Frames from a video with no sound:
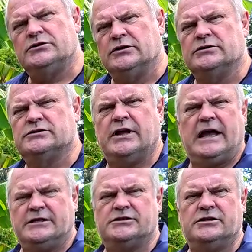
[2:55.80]
chunks that
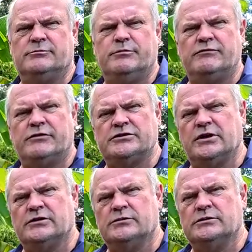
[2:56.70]
actually can be
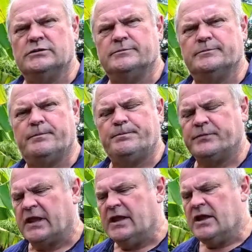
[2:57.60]
recycled.
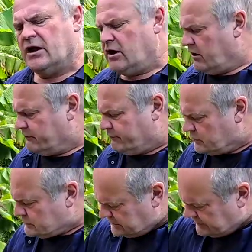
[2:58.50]

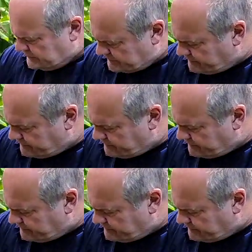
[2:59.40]
Unfortunately, this